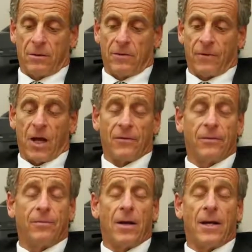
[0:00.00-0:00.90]
involves
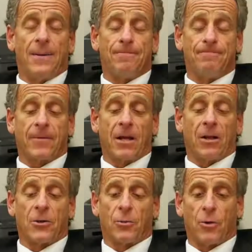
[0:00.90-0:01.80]

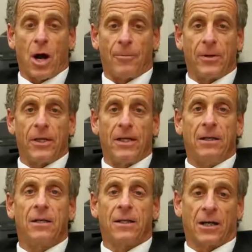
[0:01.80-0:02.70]
intellectual property,
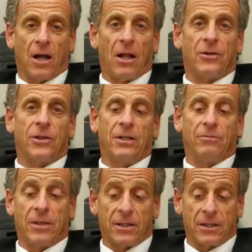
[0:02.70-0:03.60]
technology, and
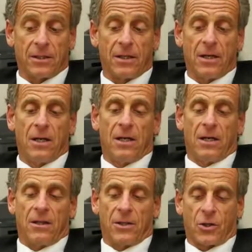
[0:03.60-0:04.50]
business,
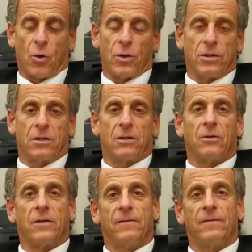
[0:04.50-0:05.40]
this course is
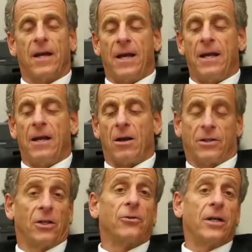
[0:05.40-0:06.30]
sort of an
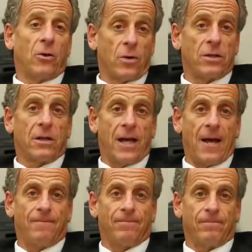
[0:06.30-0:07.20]
auxiliary course to
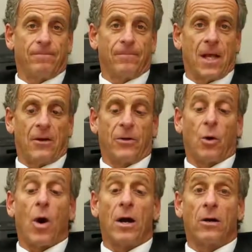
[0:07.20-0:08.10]
that, not a
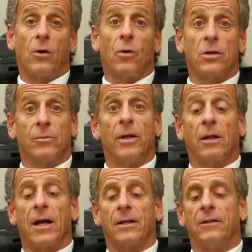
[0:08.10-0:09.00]
required course, but an
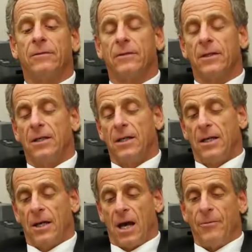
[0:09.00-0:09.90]
elective.
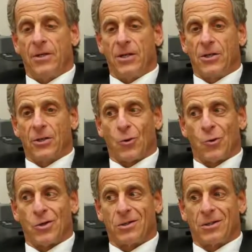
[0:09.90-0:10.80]
I've been teaching the
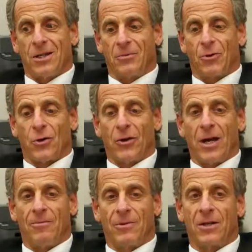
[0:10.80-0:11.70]
course in the
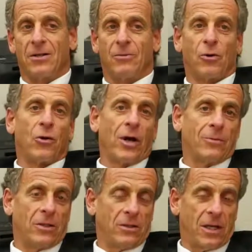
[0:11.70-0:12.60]
program since the
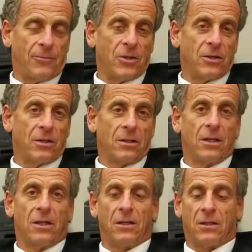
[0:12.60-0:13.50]
program's inception,
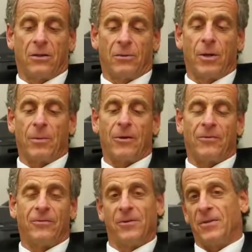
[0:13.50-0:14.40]
so it's been about
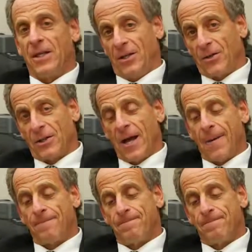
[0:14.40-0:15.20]
15 years now.